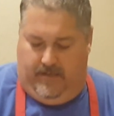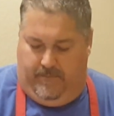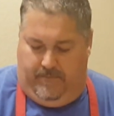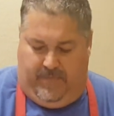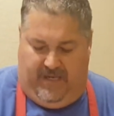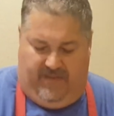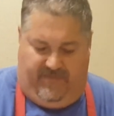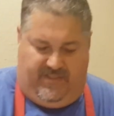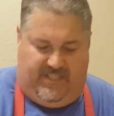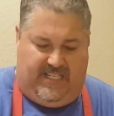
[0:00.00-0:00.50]

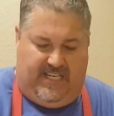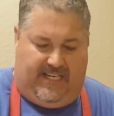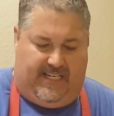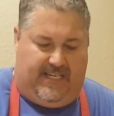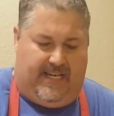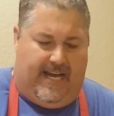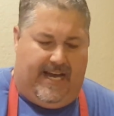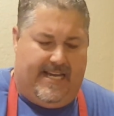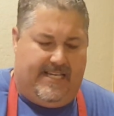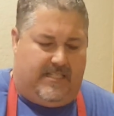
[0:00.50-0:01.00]
beef stick,
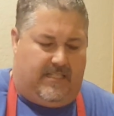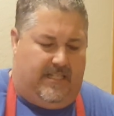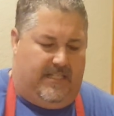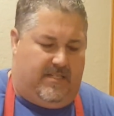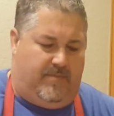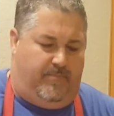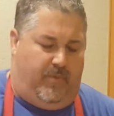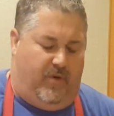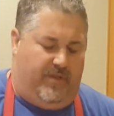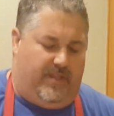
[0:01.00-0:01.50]
guys. Let's
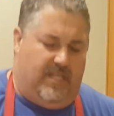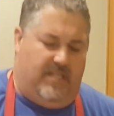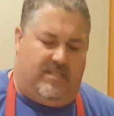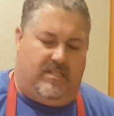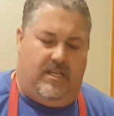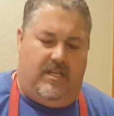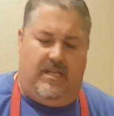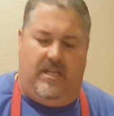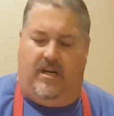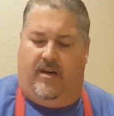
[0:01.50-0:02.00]
put this
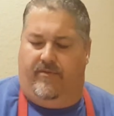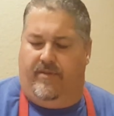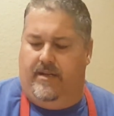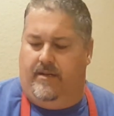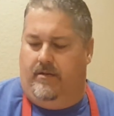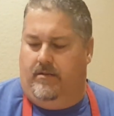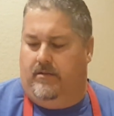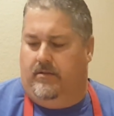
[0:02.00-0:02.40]
in the oven.